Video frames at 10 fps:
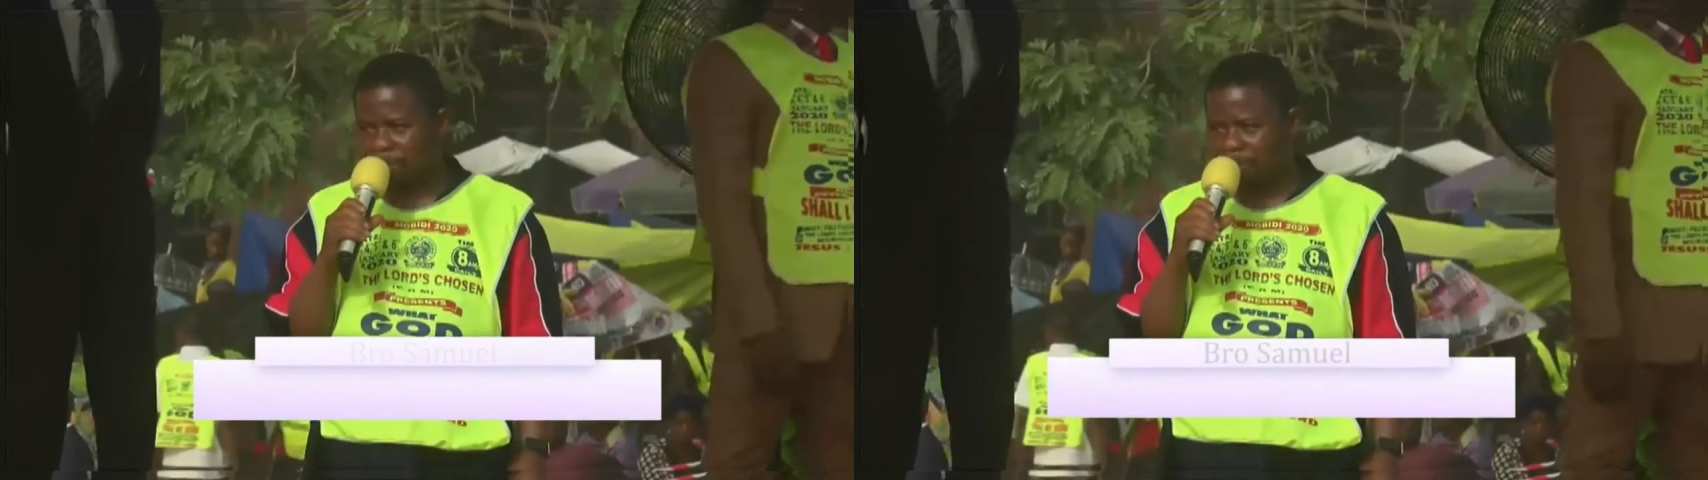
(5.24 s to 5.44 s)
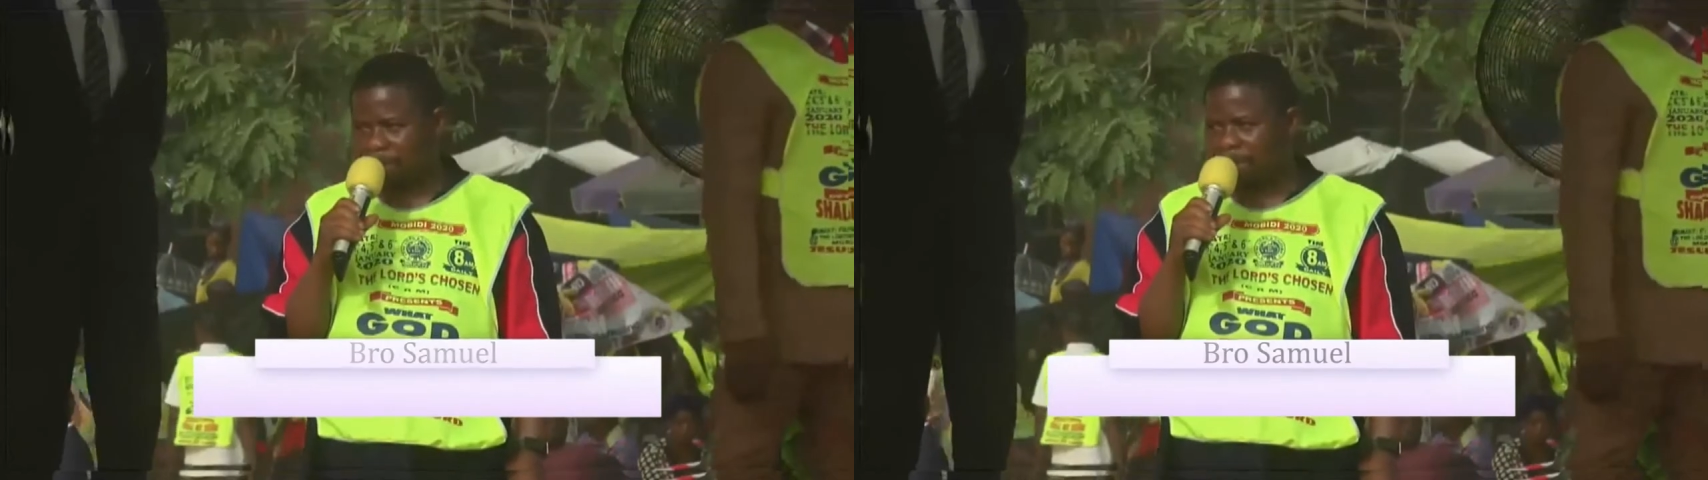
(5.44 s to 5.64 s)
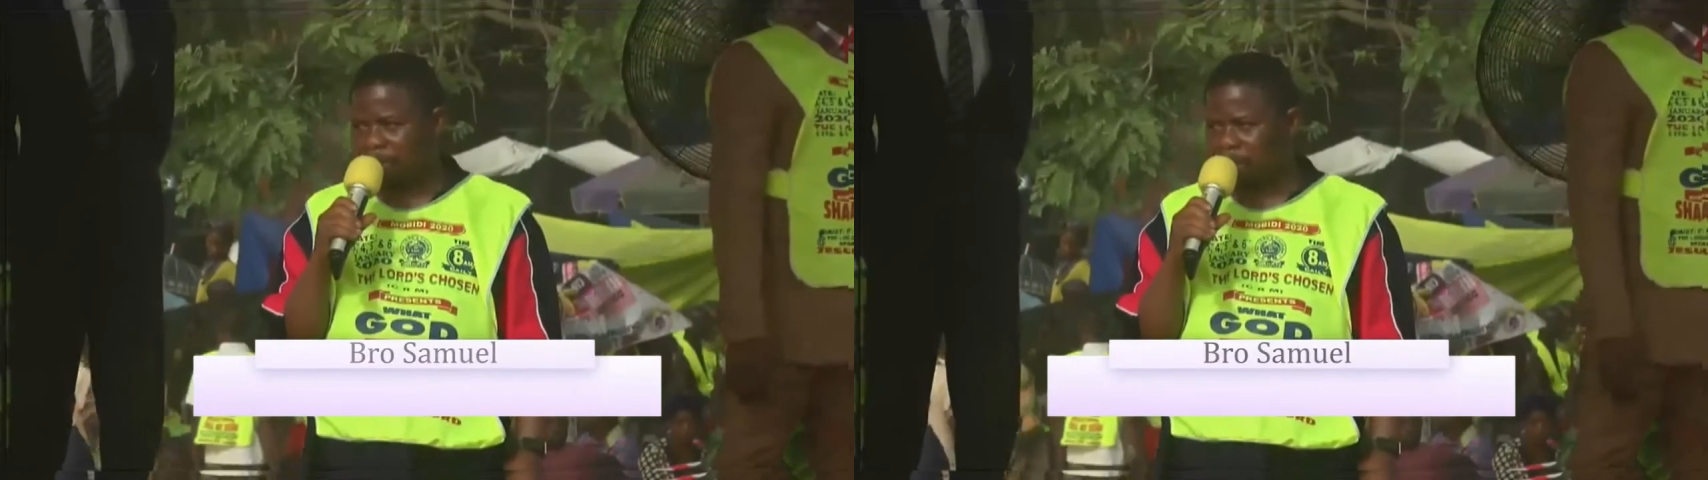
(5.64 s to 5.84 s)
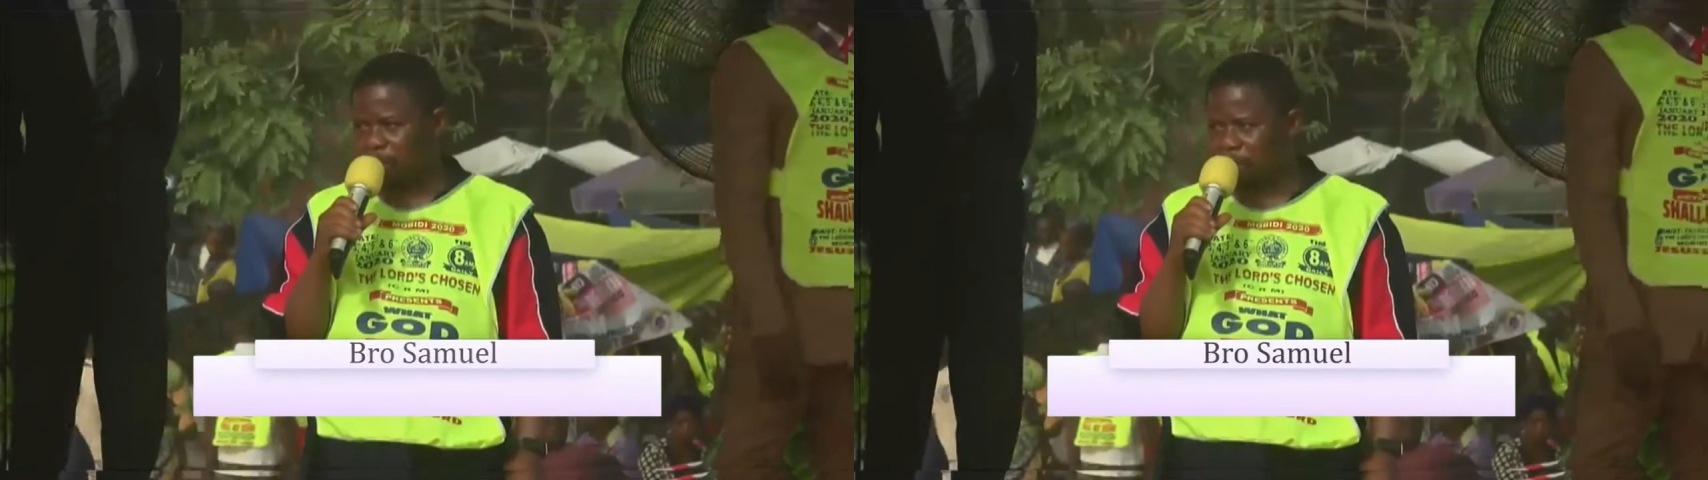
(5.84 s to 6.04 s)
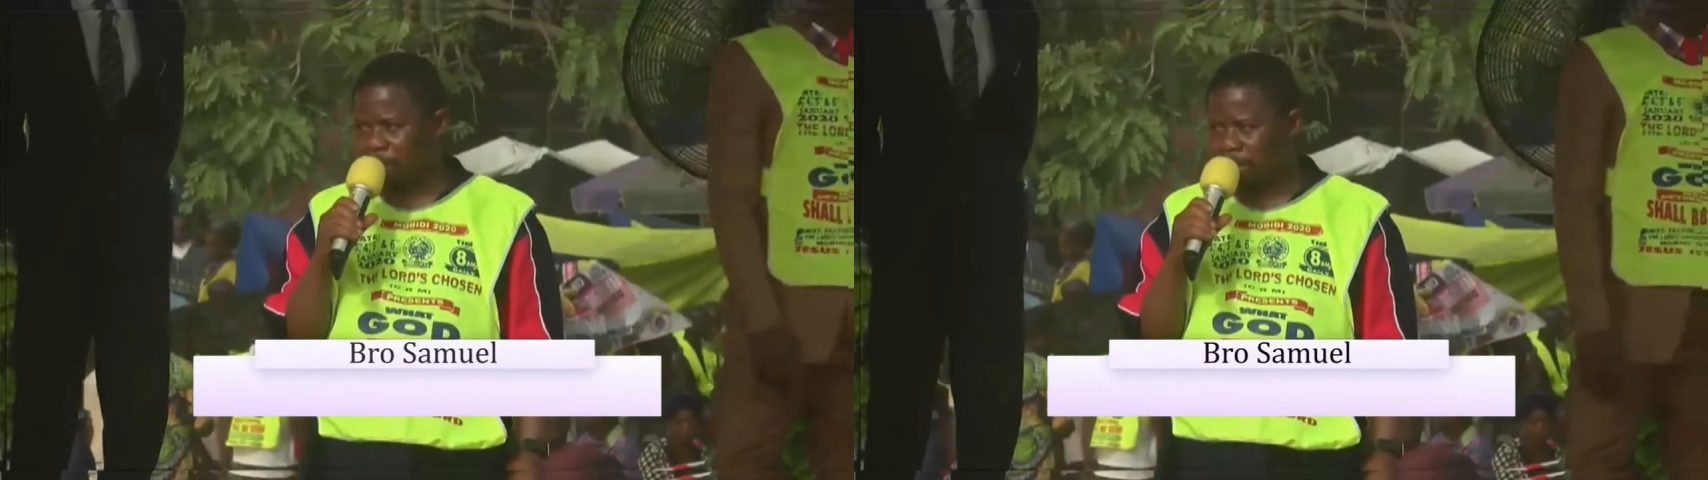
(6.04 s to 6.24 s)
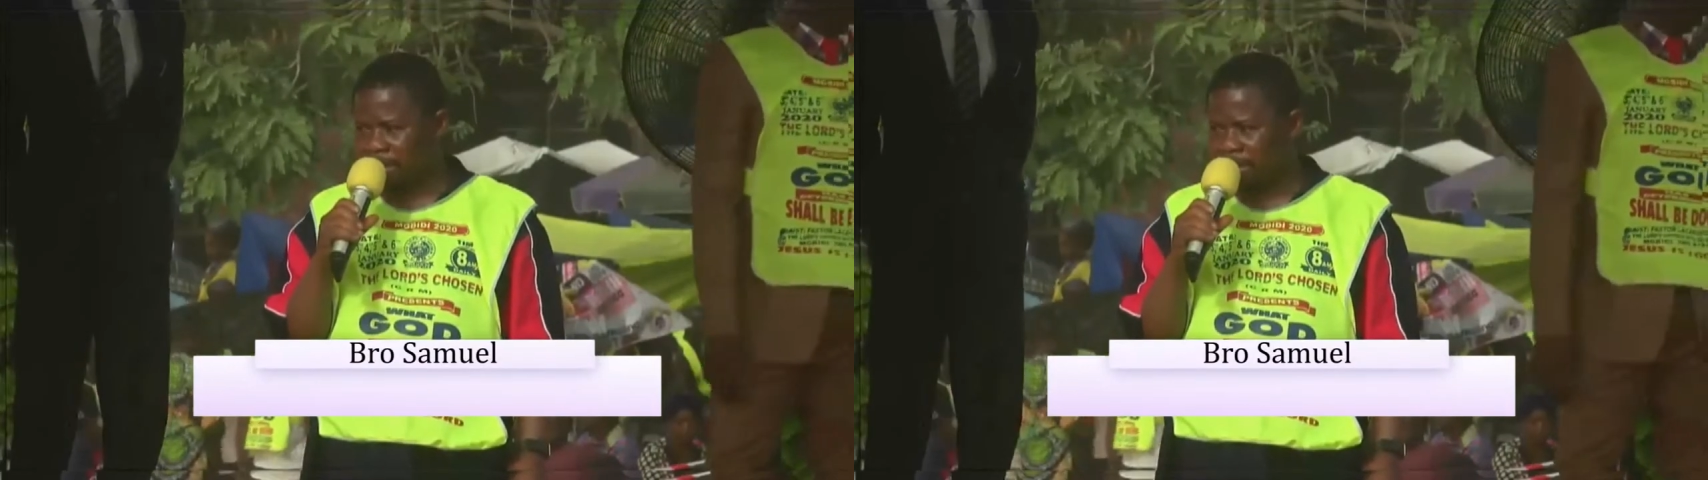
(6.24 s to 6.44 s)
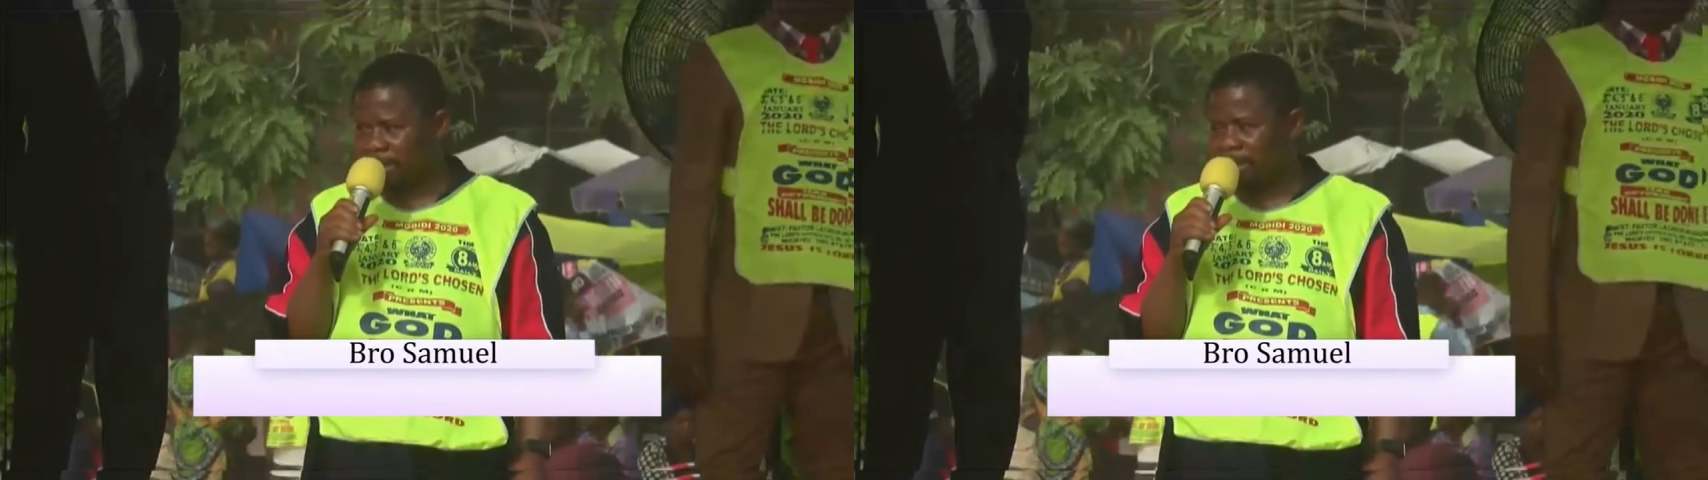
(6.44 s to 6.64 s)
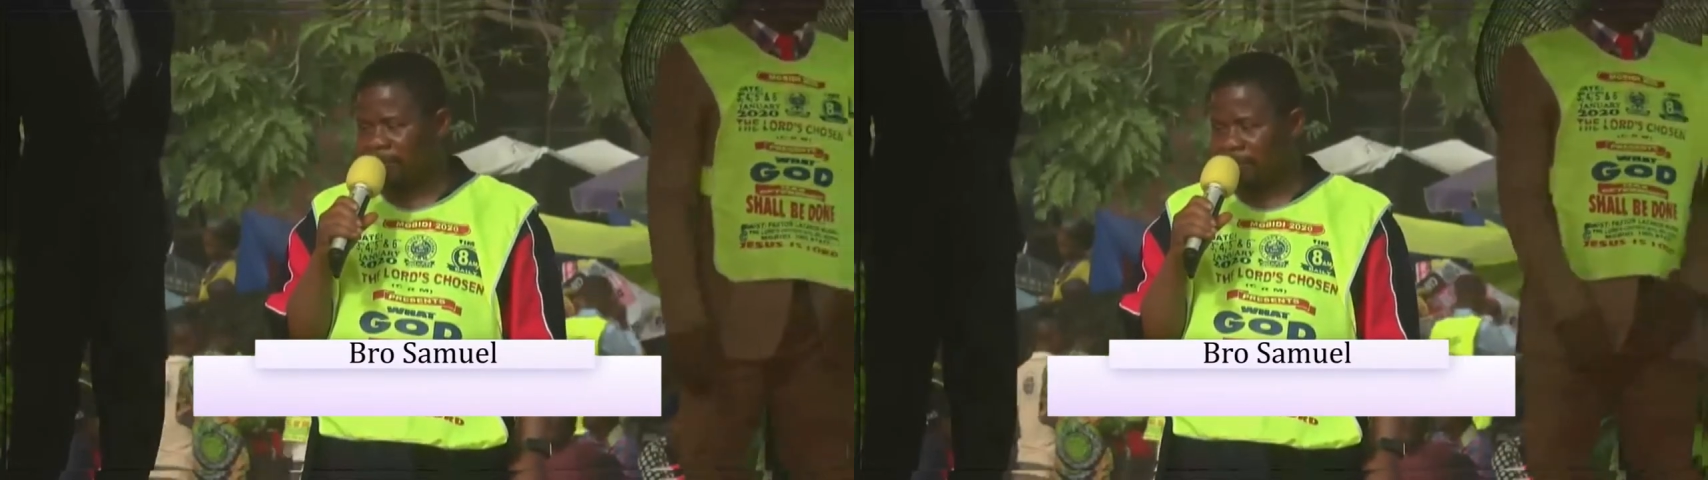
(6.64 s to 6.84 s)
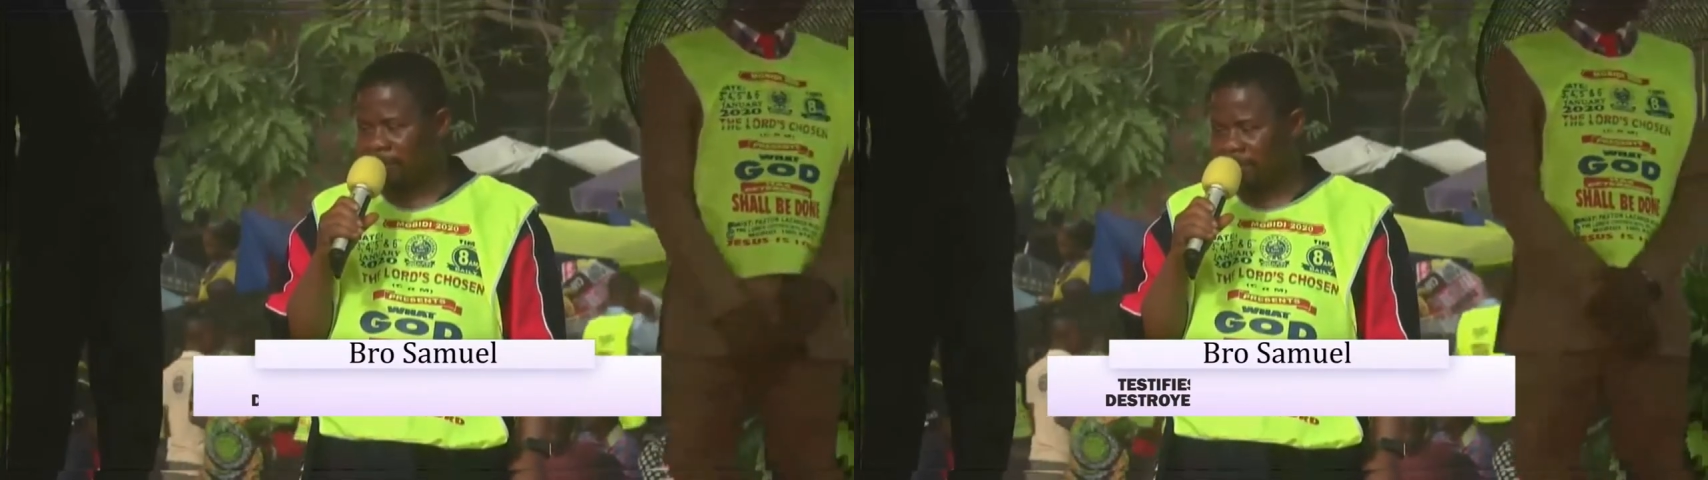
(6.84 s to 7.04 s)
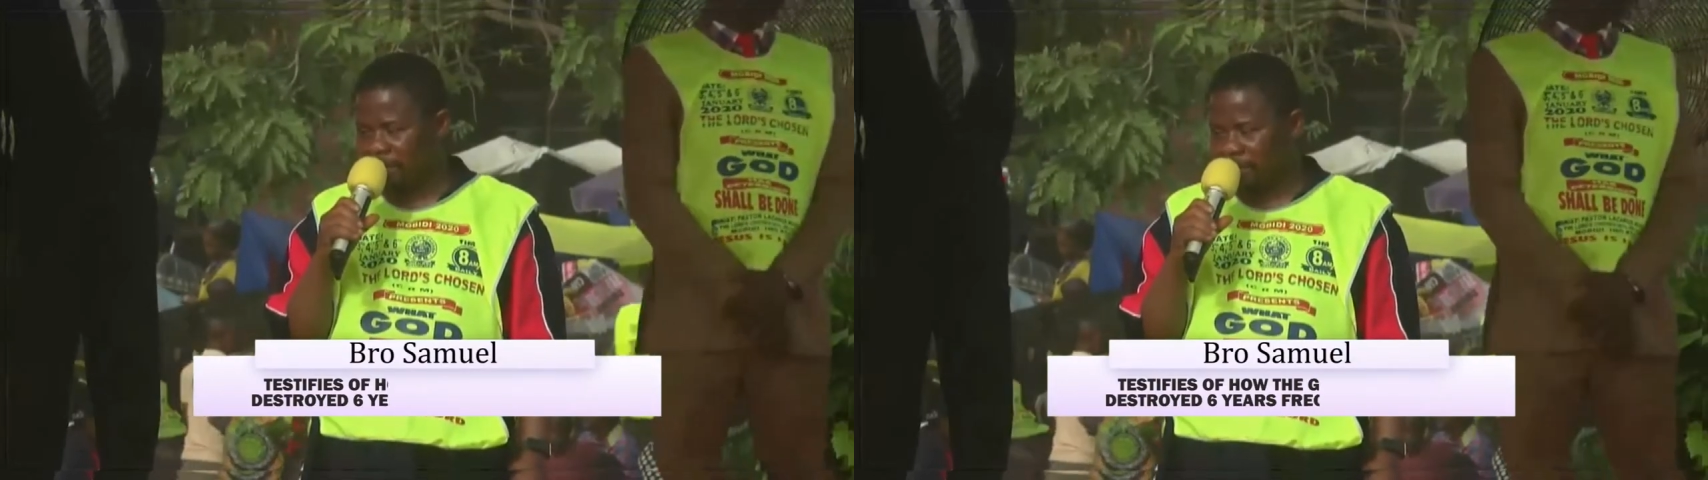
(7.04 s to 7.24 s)
Samuel Chukwuemeka from
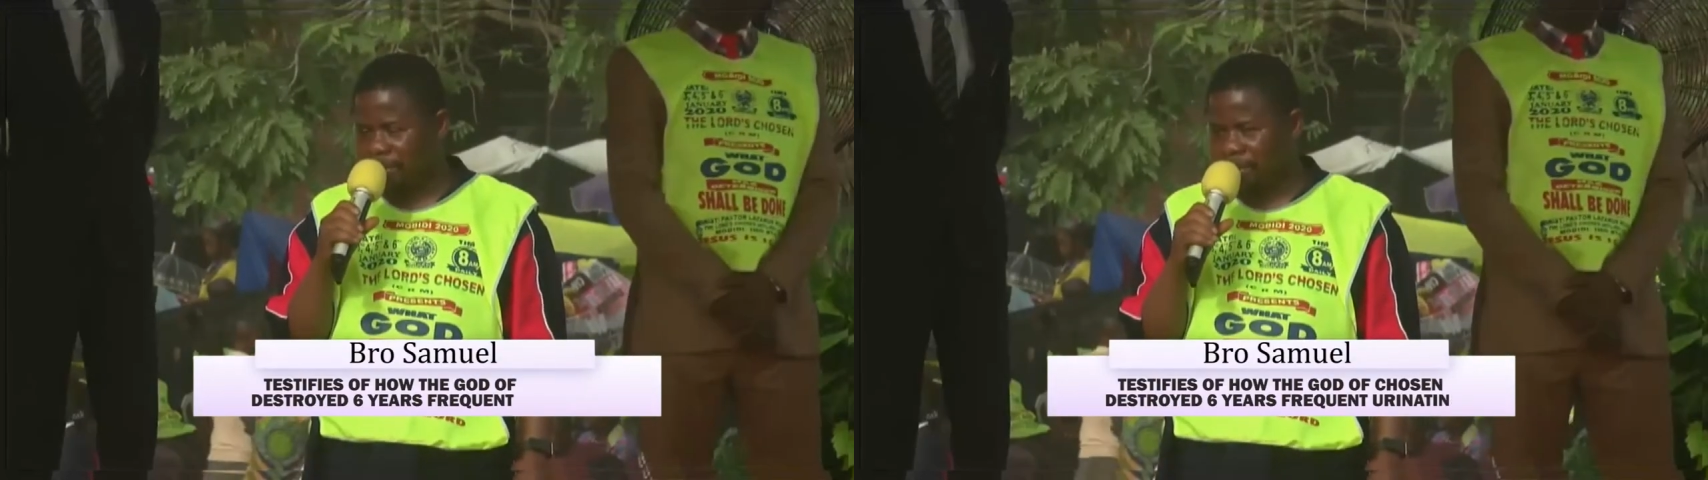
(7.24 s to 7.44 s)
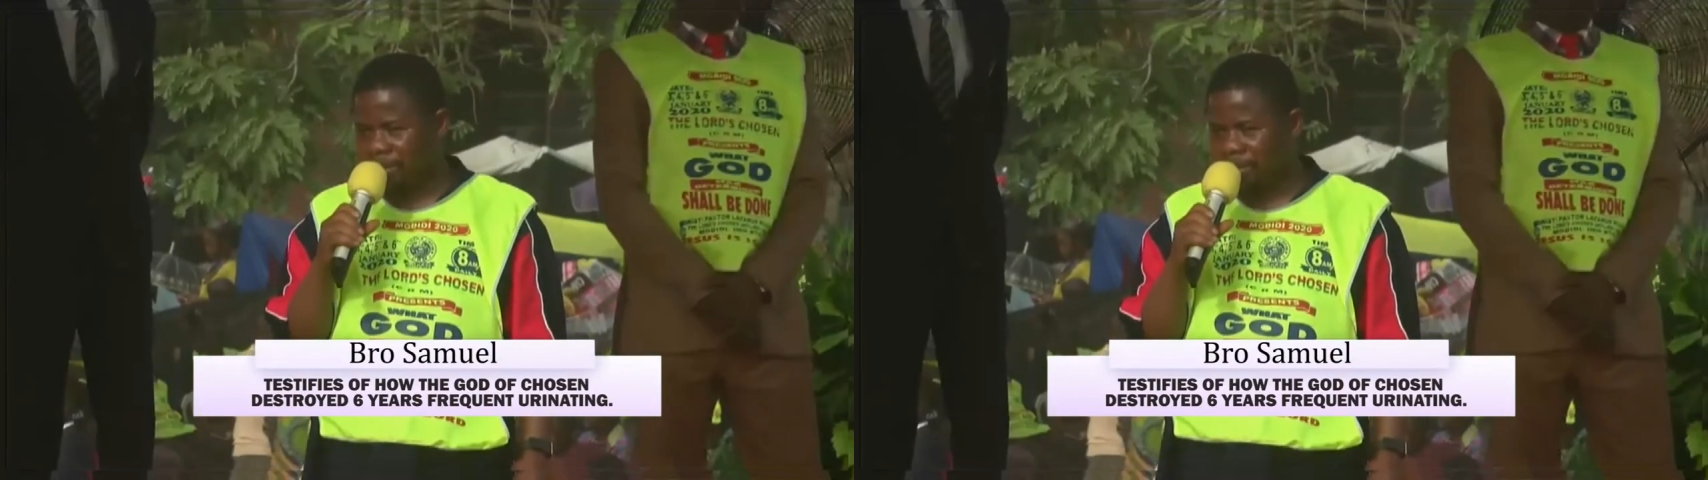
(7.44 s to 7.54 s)
Newi.